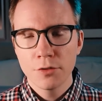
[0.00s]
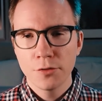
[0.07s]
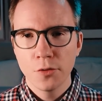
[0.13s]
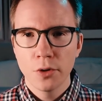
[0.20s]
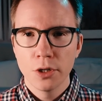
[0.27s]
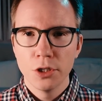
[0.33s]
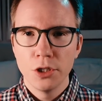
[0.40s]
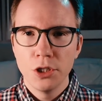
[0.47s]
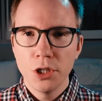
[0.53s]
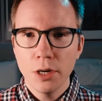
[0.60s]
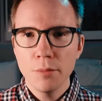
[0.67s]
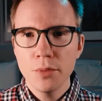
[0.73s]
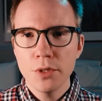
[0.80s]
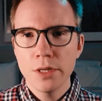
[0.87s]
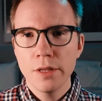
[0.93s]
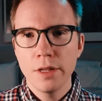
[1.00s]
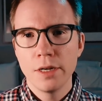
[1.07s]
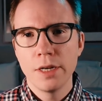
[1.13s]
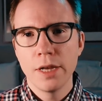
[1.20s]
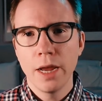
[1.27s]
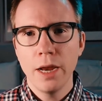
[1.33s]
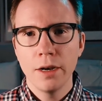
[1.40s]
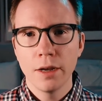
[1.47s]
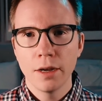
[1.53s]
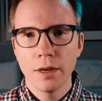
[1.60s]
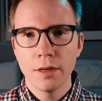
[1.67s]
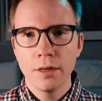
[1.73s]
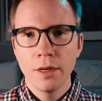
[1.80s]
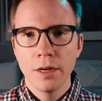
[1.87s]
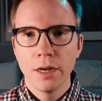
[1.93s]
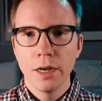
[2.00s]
for jumps in the data